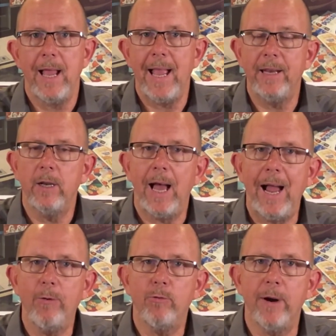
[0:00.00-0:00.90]
And
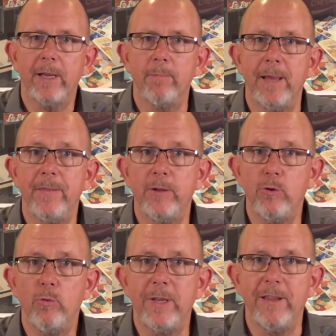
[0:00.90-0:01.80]
I would recommend that
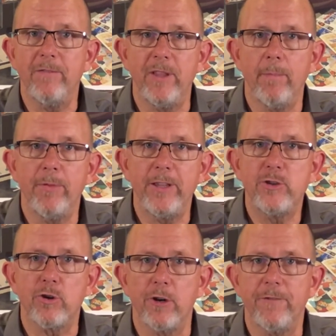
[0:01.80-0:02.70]
you give them the
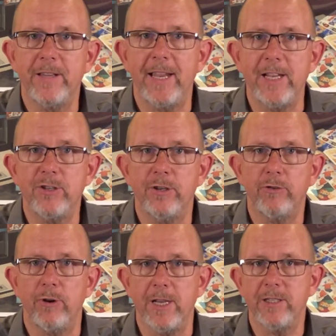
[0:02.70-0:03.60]
certification of
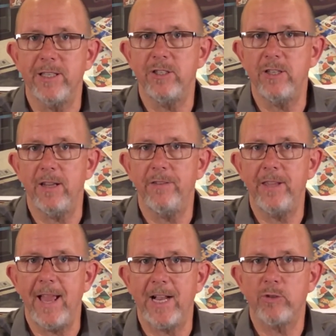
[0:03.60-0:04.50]
trust instead of
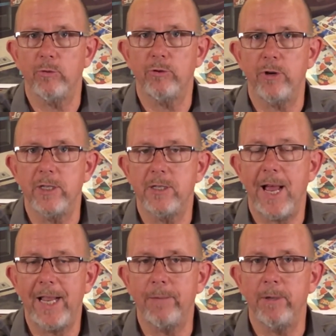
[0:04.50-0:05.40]
the actual trust
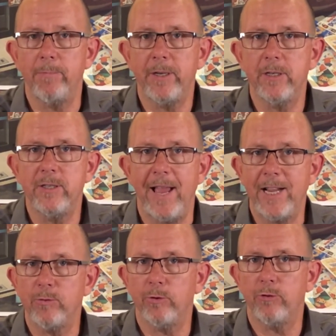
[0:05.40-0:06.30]
document, because the
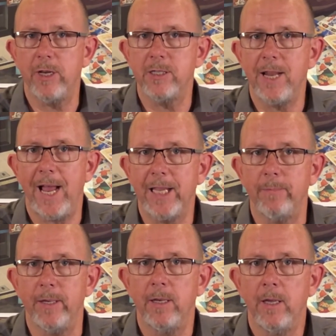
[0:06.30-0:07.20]
actual trust
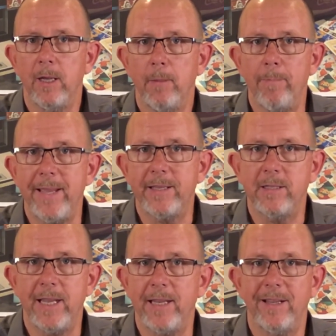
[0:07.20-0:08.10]
document may
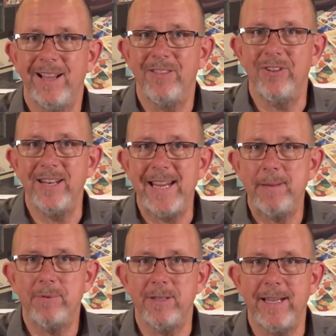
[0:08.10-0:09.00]
contain the
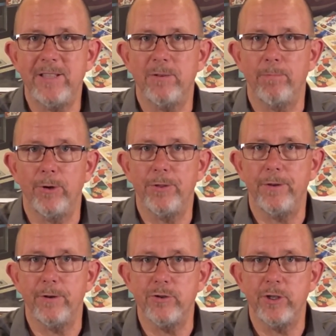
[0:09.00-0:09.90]
names and dates of birth of
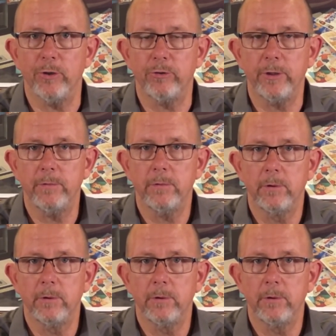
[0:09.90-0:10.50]
your children.